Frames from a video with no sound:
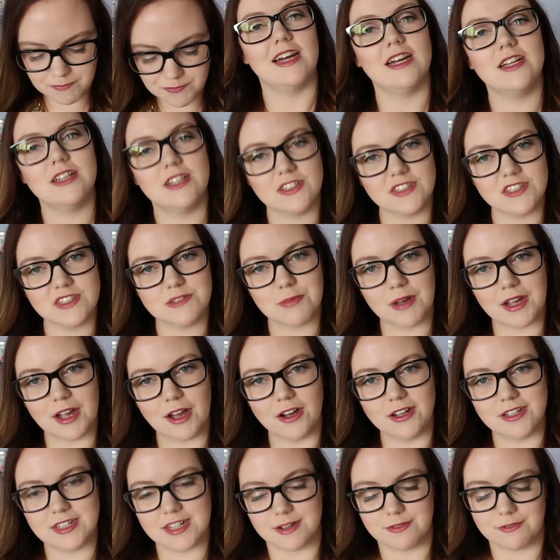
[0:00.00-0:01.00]
And this is my
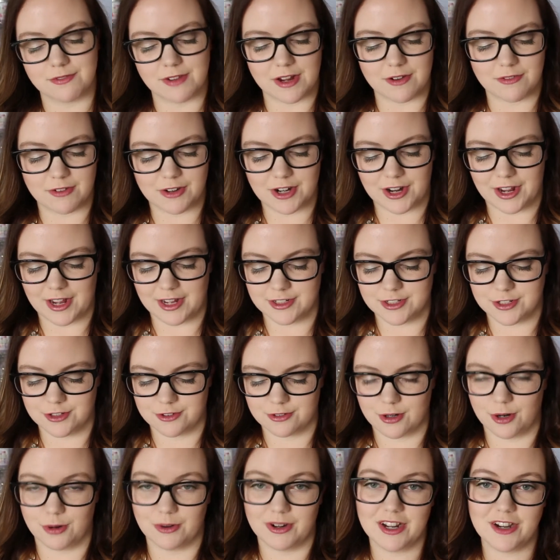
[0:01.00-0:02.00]
all-time favorite. I had to
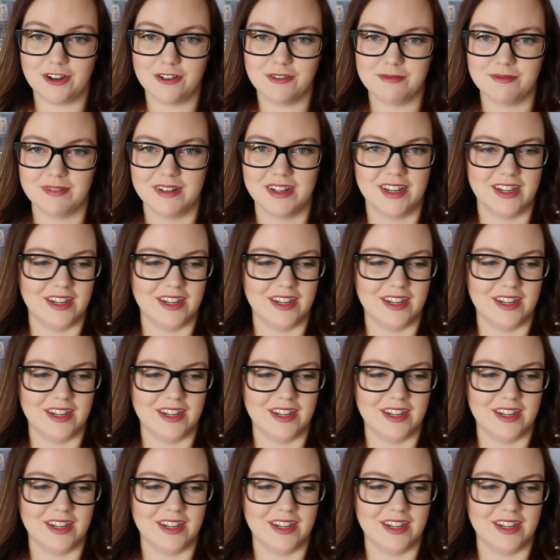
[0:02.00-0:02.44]
throw it out.